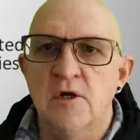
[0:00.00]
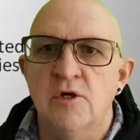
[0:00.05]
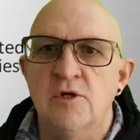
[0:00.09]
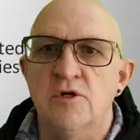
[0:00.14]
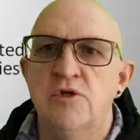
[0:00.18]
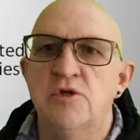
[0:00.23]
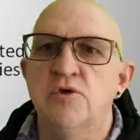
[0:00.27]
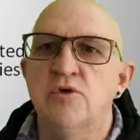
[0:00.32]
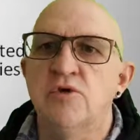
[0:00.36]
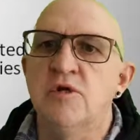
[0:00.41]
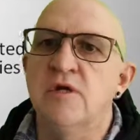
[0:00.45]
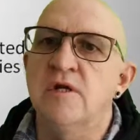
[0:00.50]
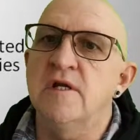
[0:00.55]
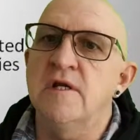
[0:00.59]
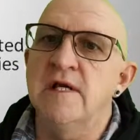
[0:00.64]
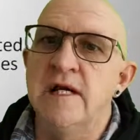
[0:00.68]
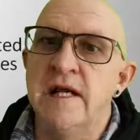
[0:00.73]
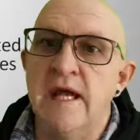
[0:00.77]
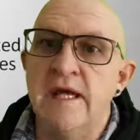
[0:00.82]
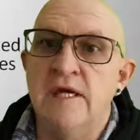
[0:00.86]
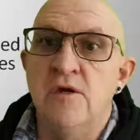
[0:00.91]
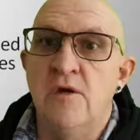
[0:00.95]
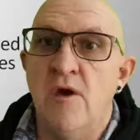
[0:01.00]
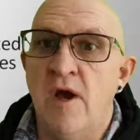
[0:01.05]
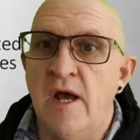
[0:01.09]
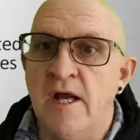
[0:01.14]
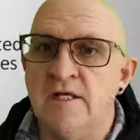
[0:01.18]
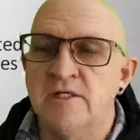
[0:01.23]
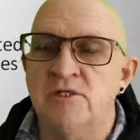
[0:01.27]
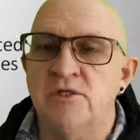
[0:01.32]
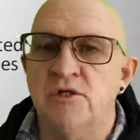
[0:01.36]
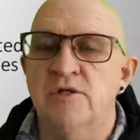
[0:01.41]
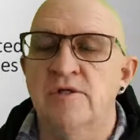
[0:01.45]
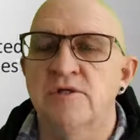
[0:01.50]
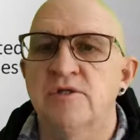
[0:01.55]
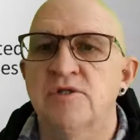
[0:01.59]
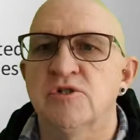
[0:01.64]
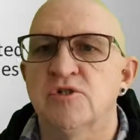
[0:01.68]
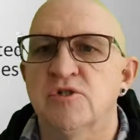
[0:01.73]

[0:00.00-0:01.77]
you could lay your hands on this